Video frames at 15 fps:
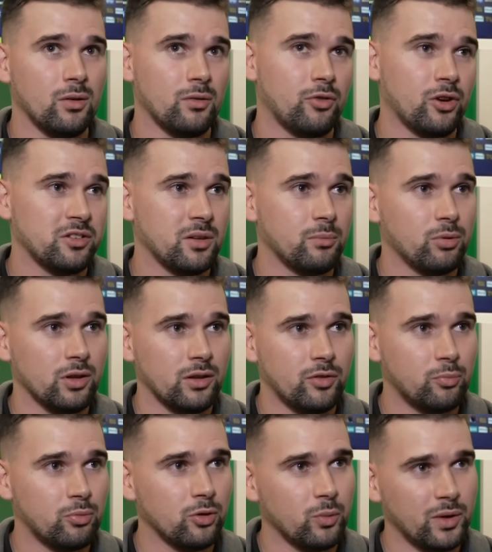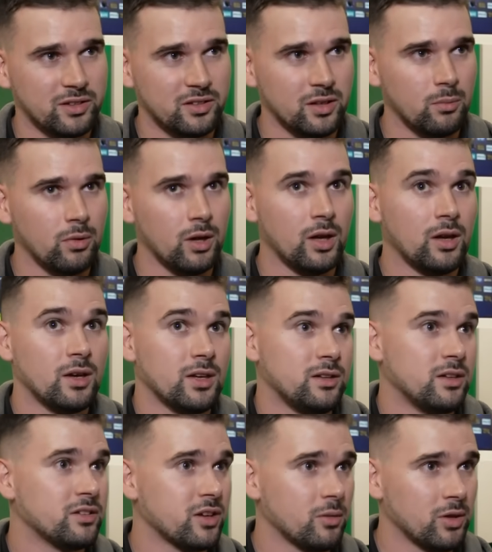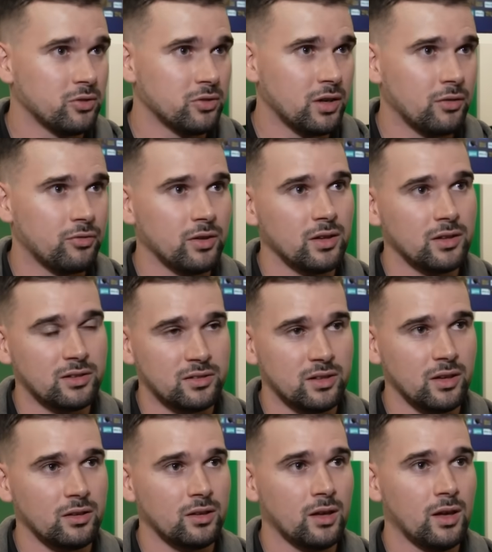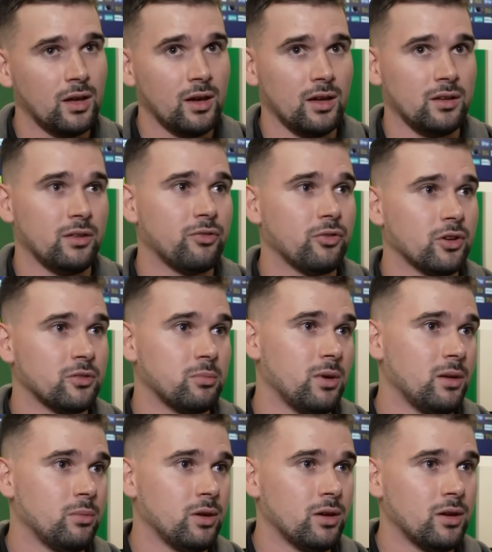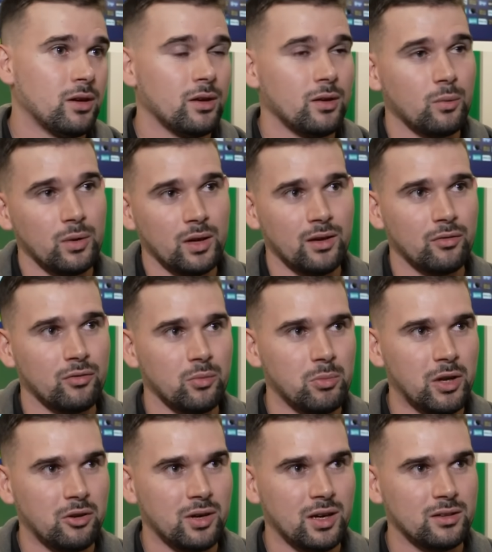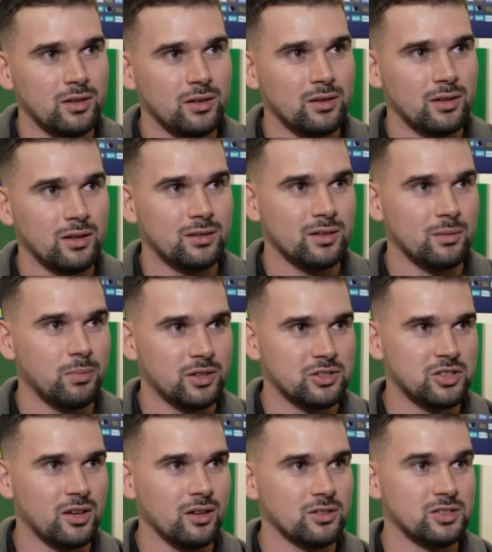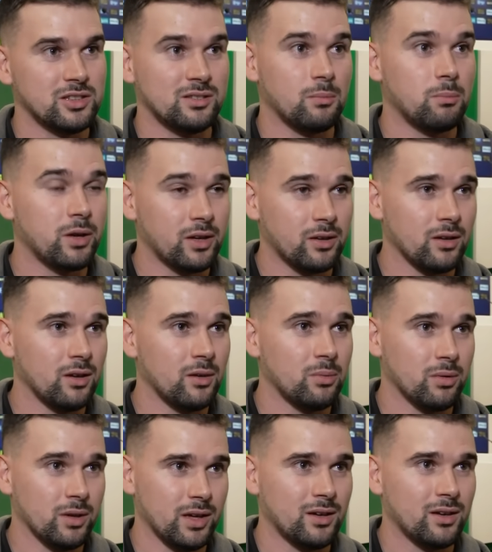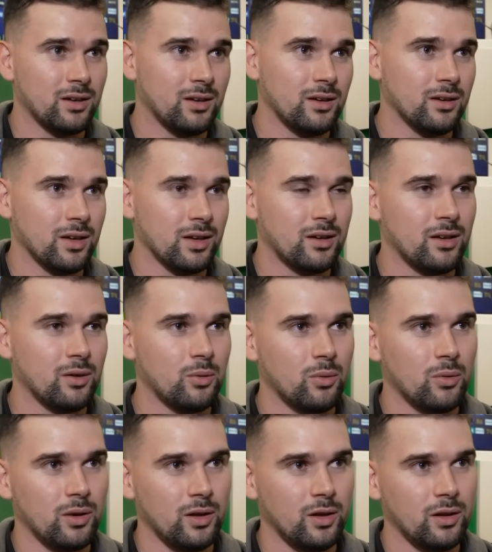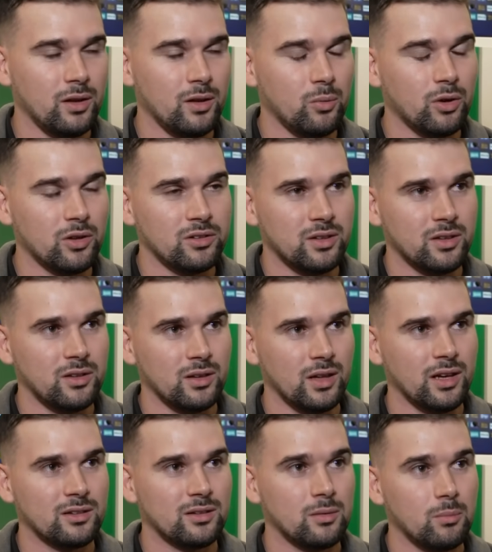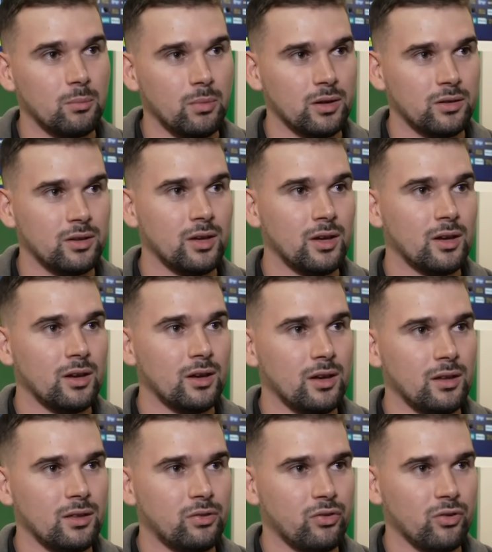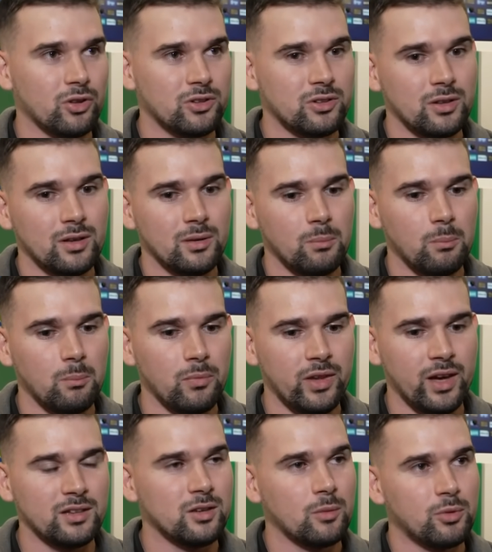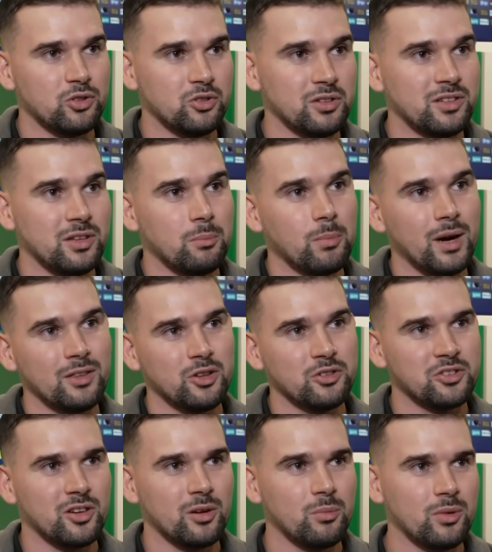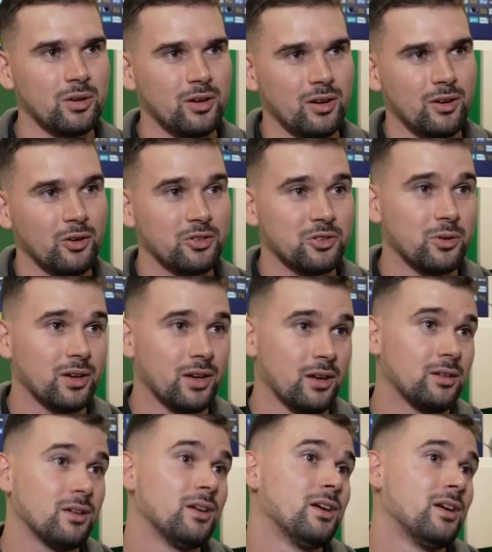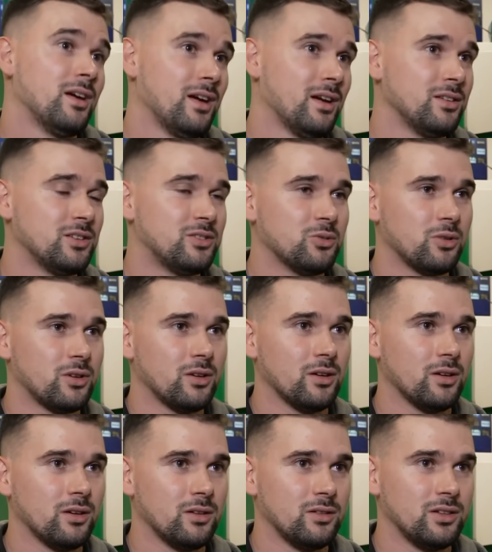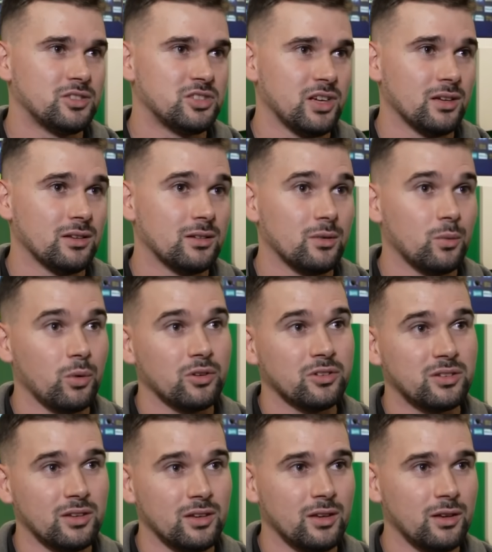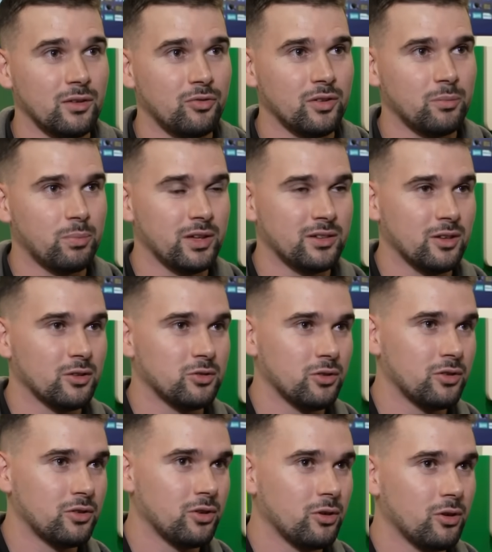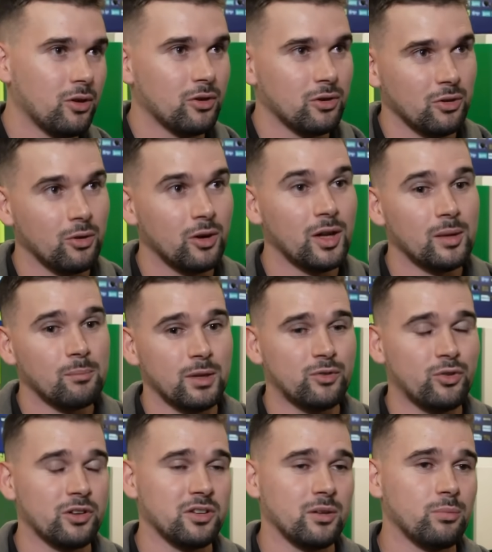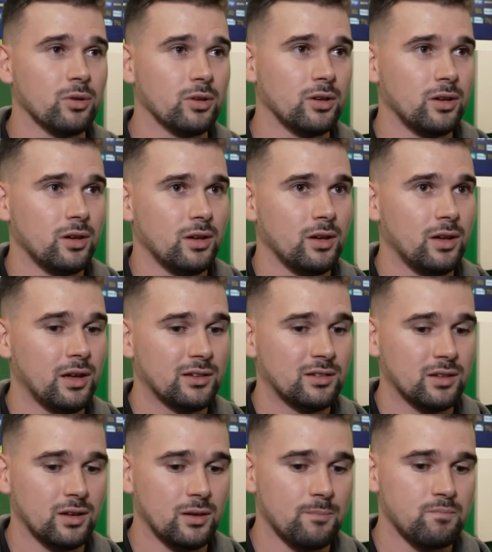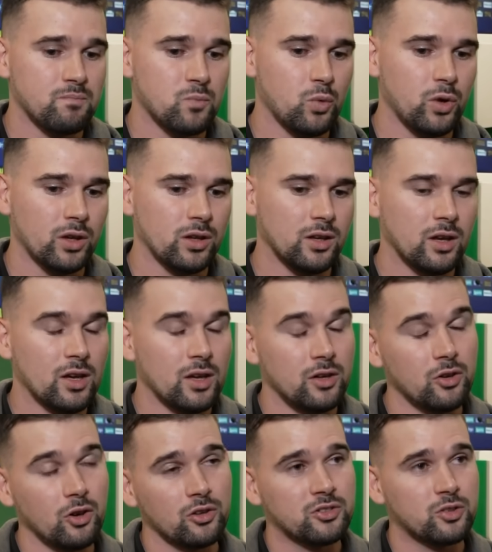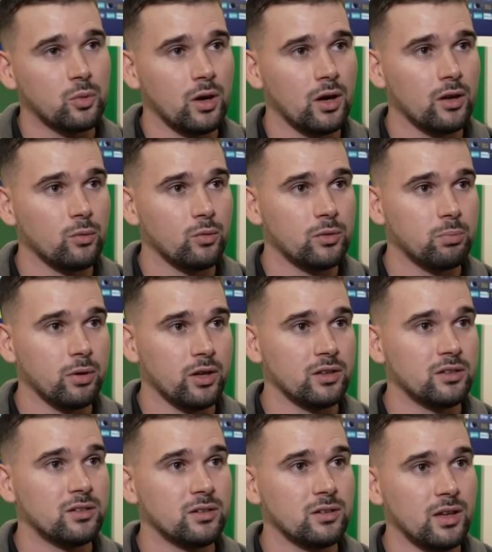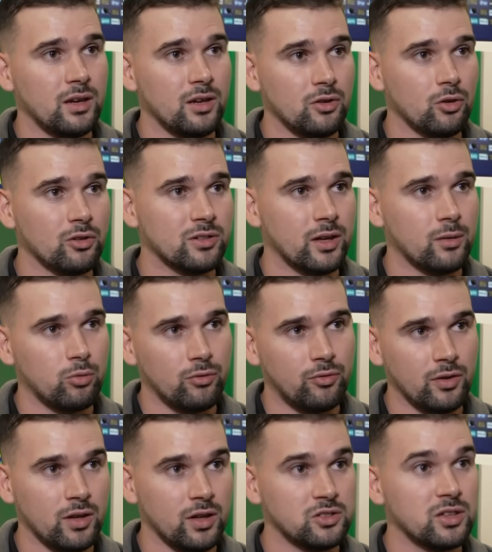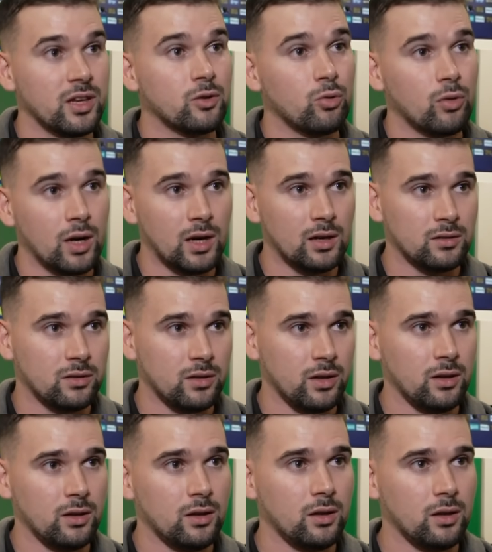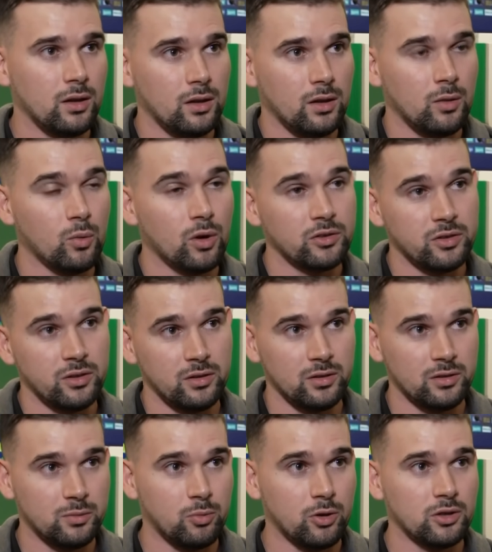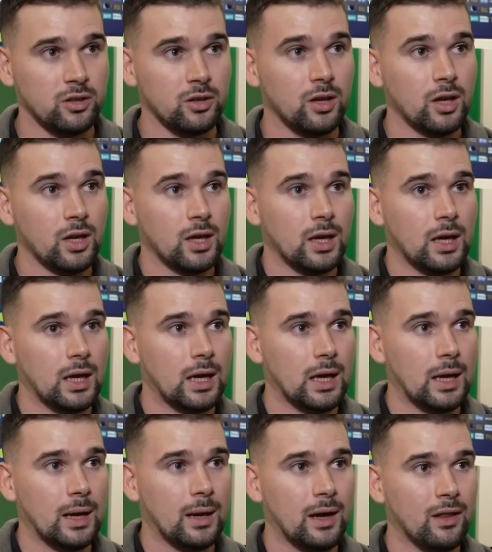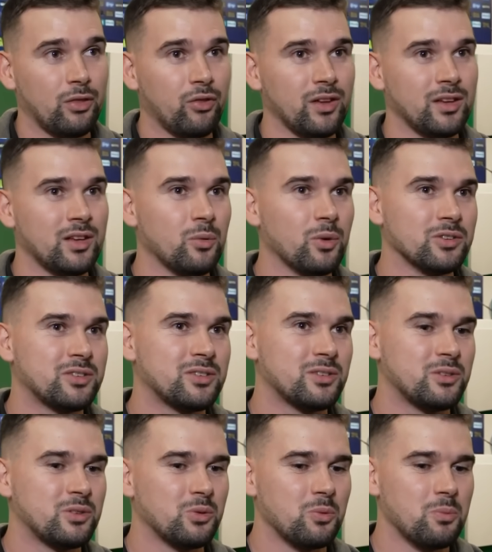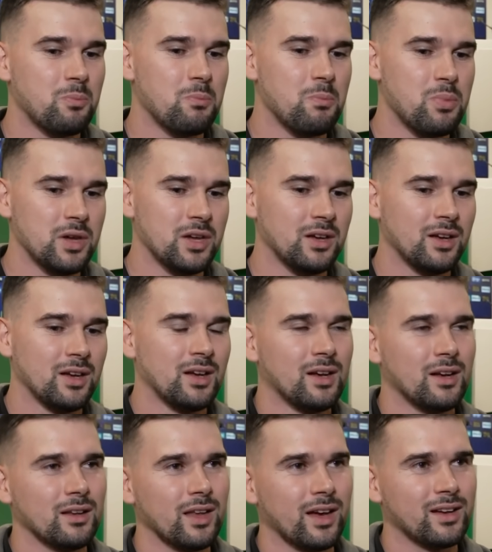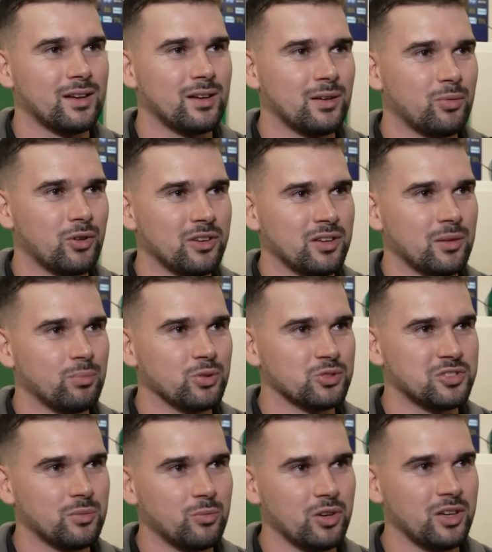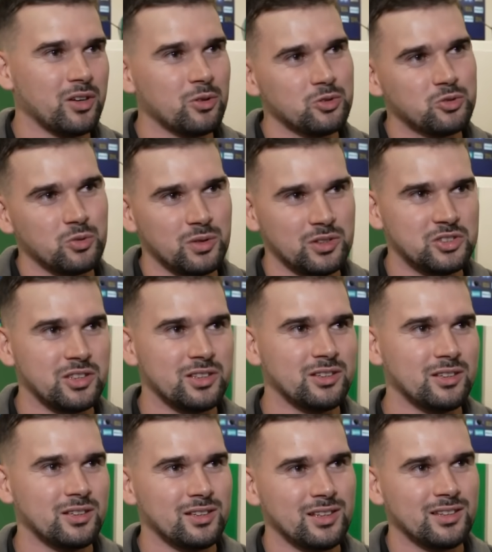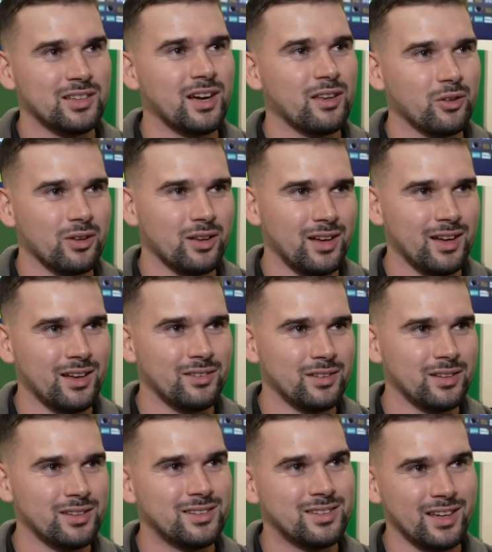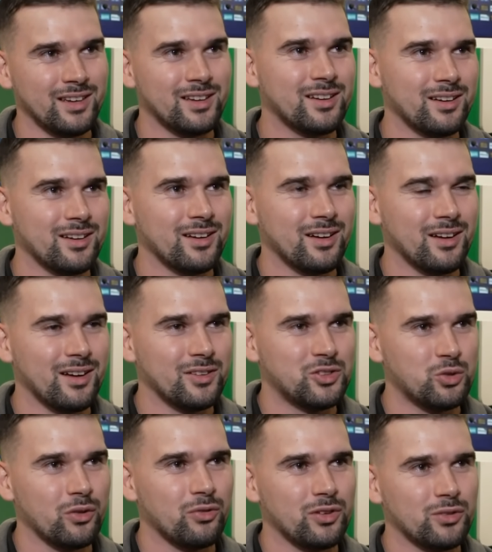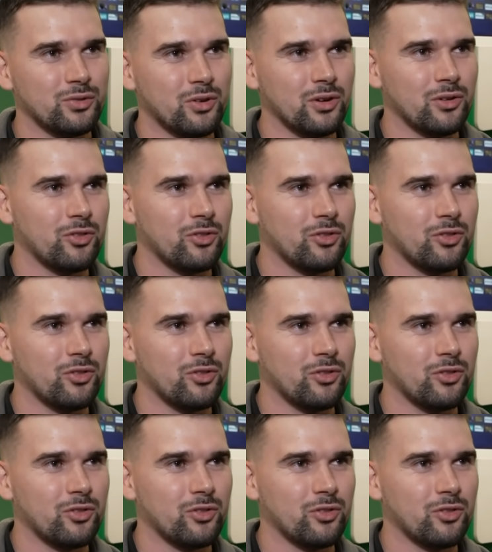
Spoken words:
For example, Liverpool, West Ham, he didn't come out to nothing. He stayed and he thought, maybe we have Man United. It's a big challenge. It's a big club like he wants and he likes. But he thought that opportunity might not come again. and he took this chance. We'll see if it pays out or no. But for example, he has a really young squad with players that he knows, like Fernandes, like Ugarte, that he wanted in Sporting. I think he wants to be like, for example, José Mourinho, which is his idol, and take trophies for